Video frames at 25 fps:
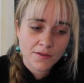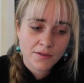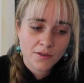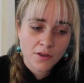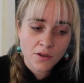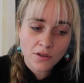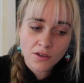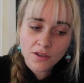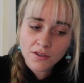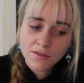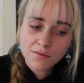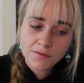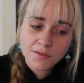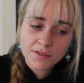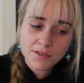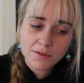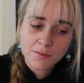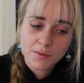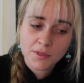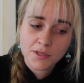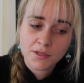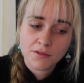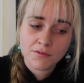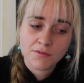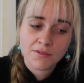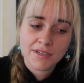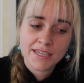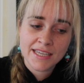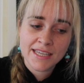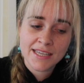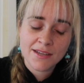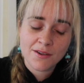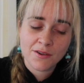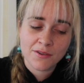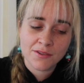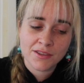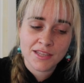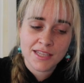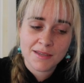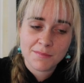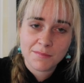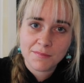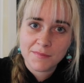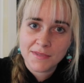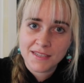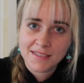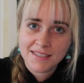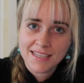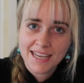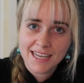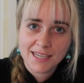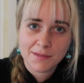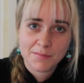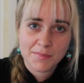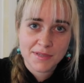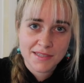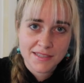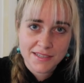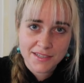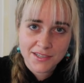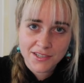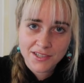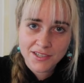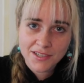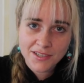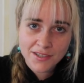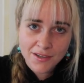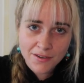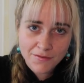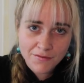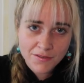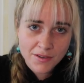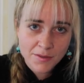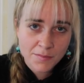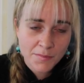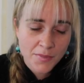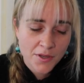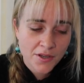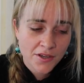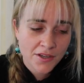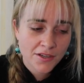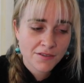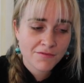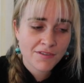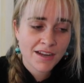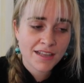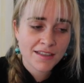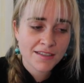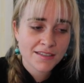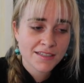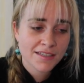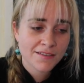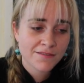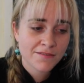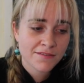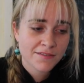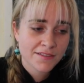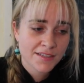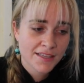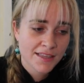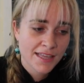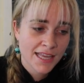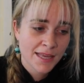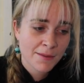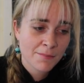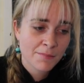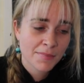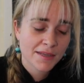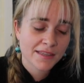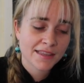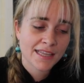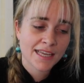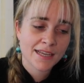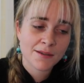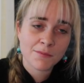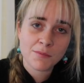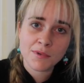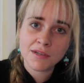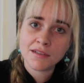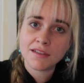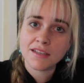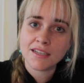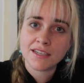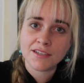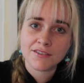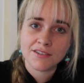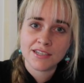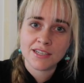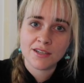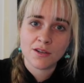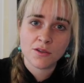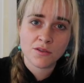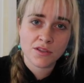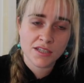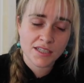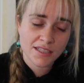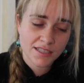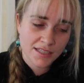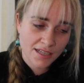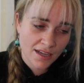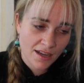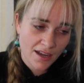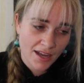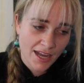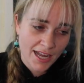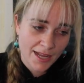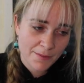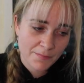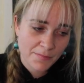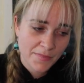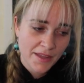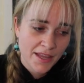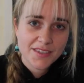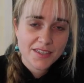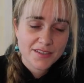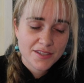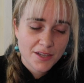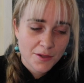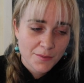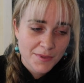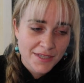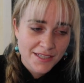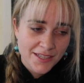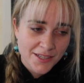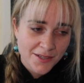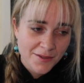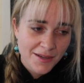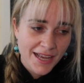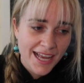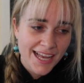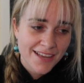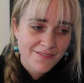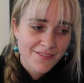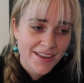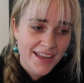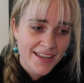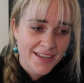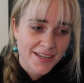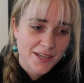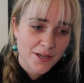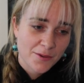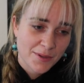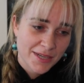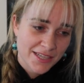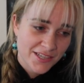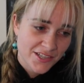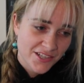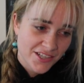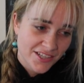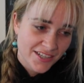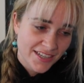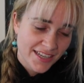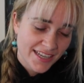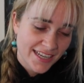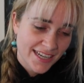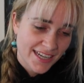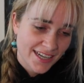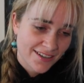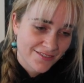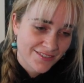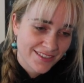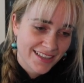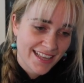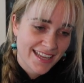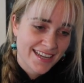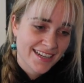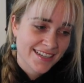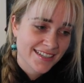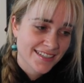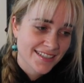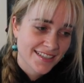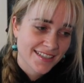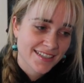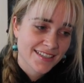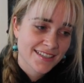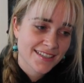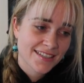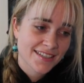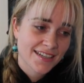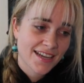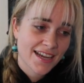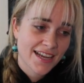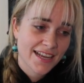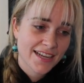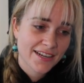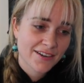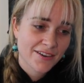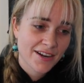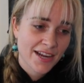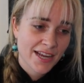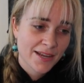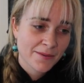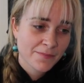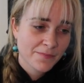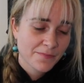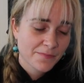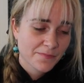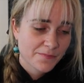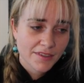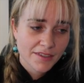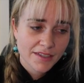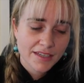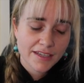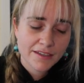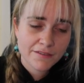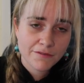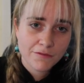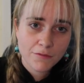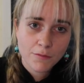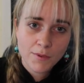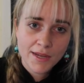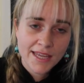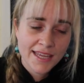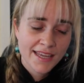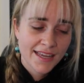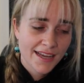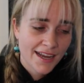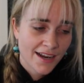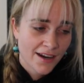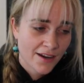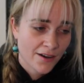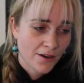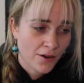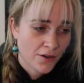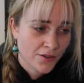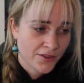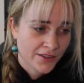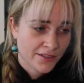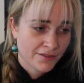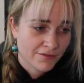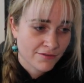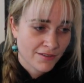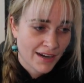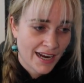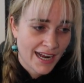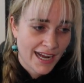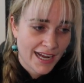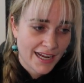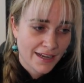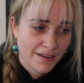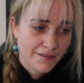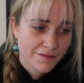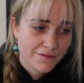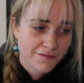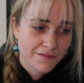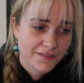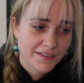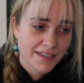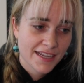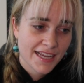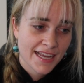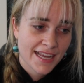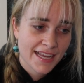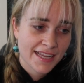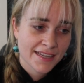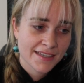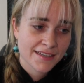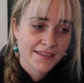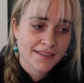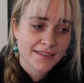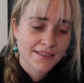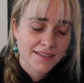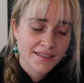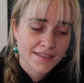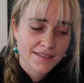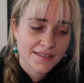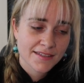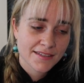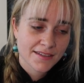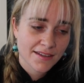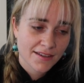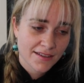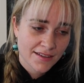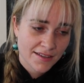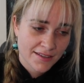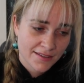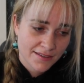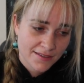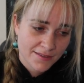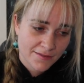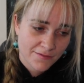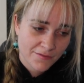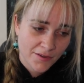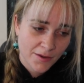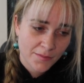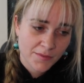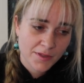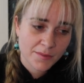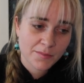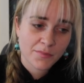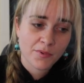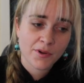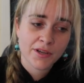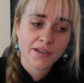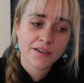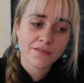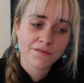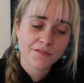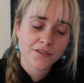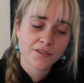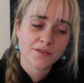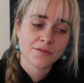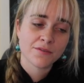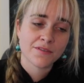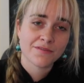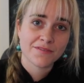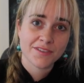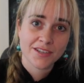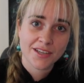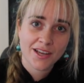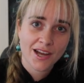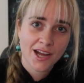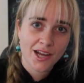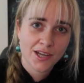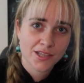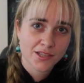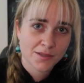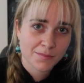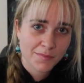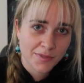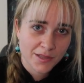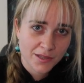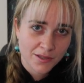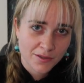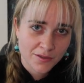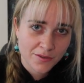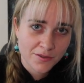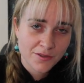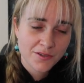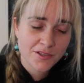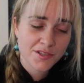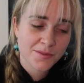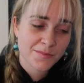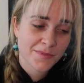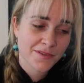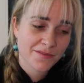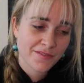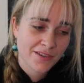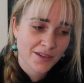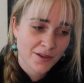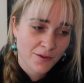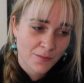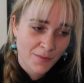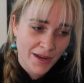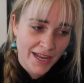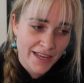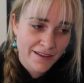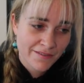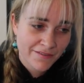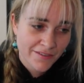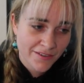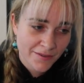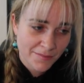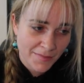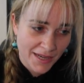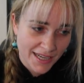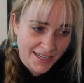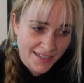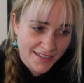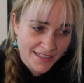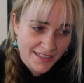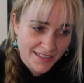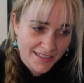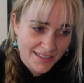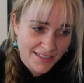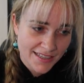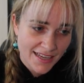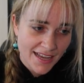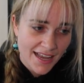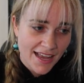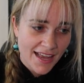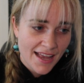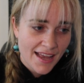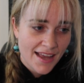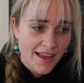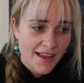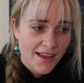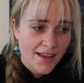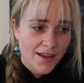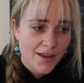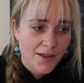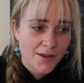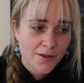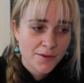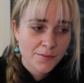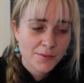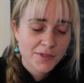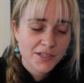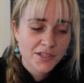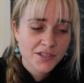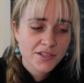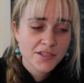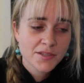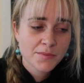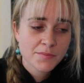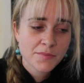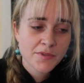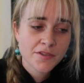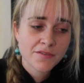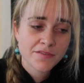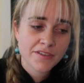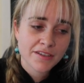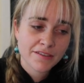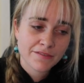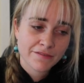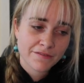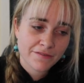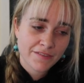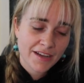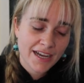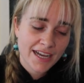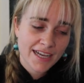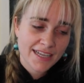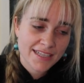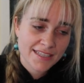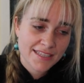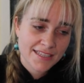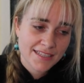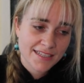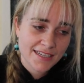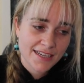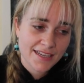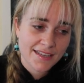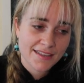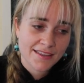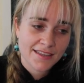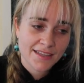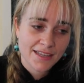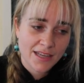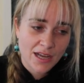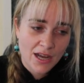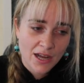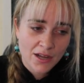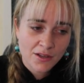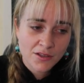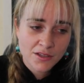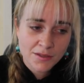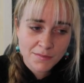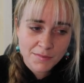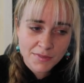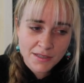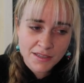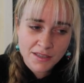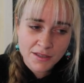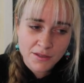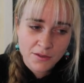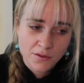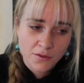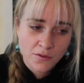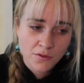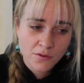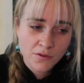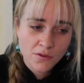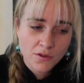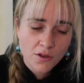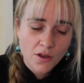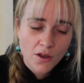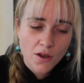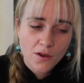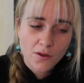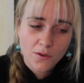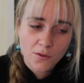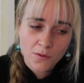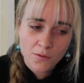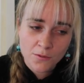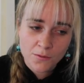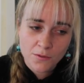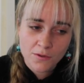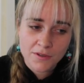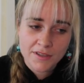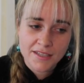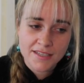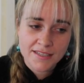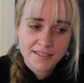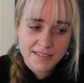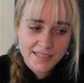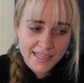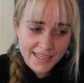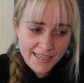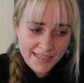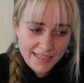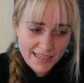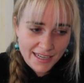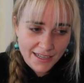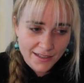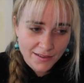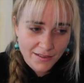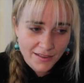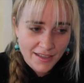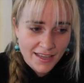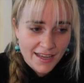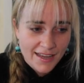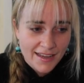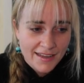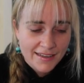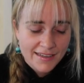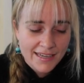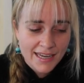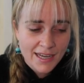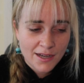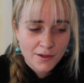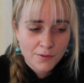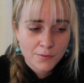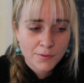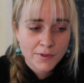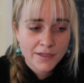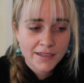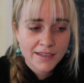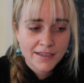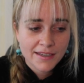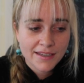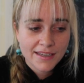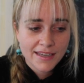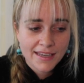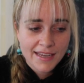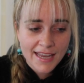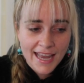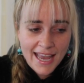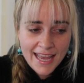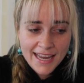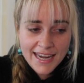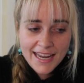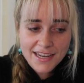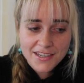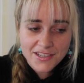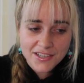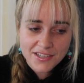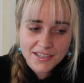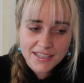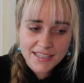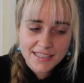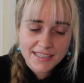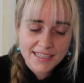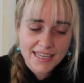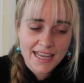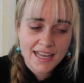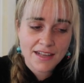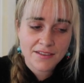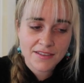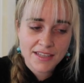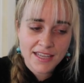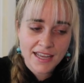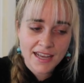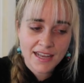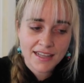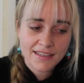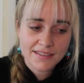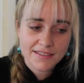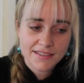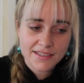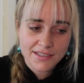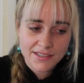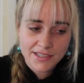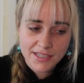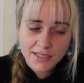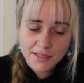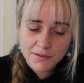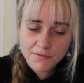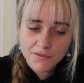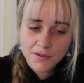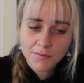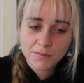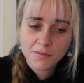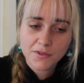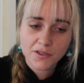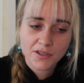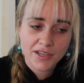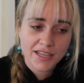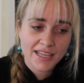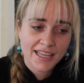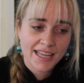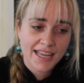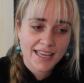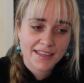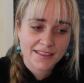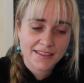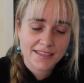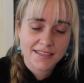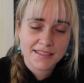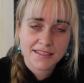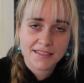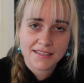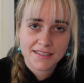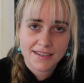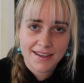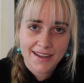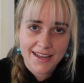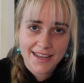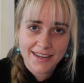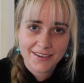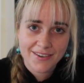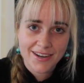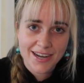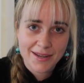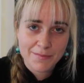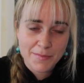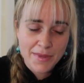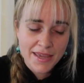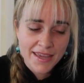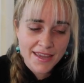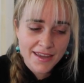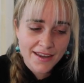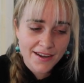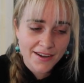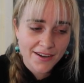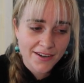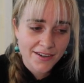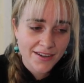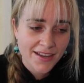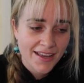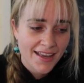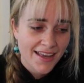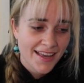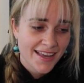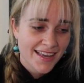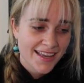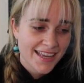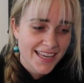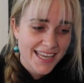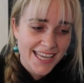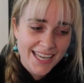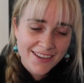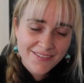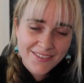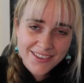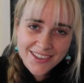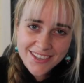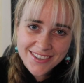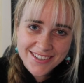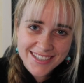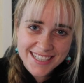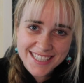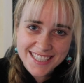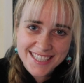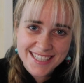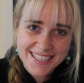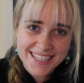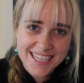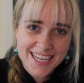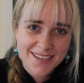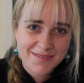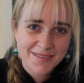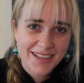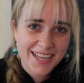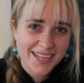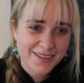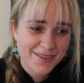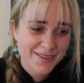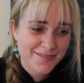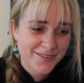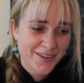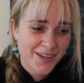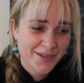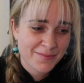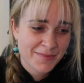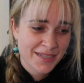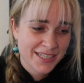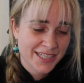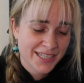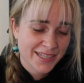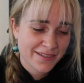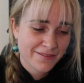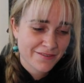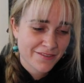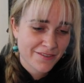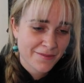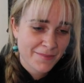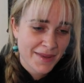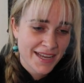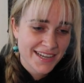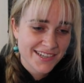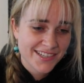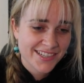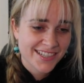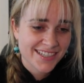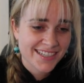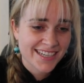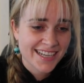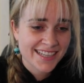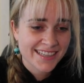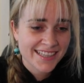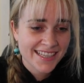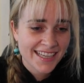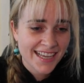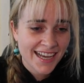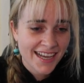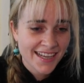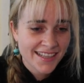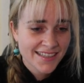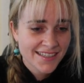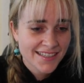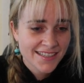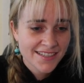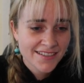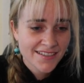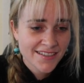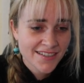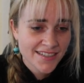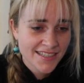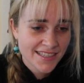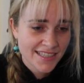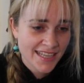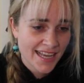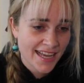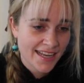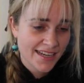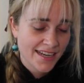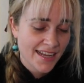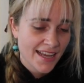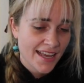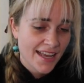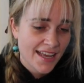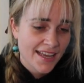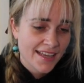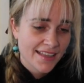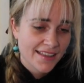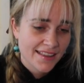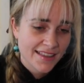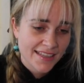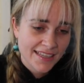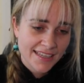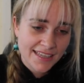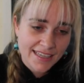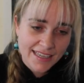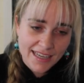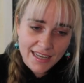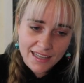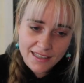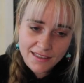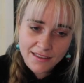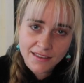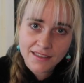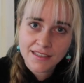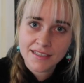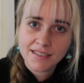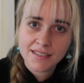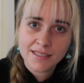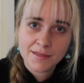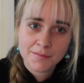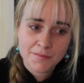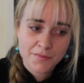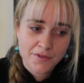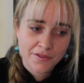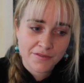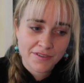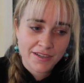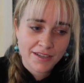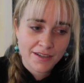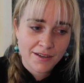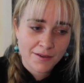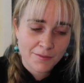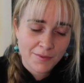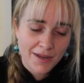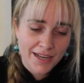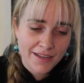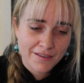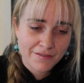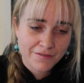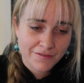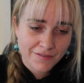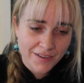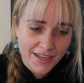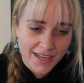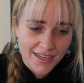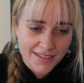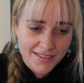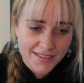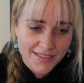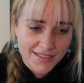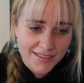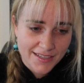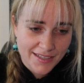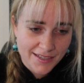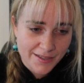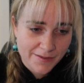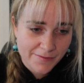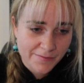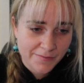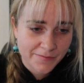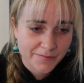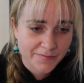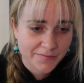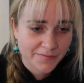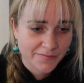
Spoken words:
not going to agree on the exact position of the bird relative to them, but they will agree on the time. So we do have a question here relating to this diagram. If we are on the raft, and this is from the point of view of the guy on the balloon who's moving away from us, which is moving faster, the guy on the balloon or the seagull? Now we can actually tell the answer just from looking at this diagram here, even though it doesn't seem like we've got much information, and the answer is that the gull is moving away faster.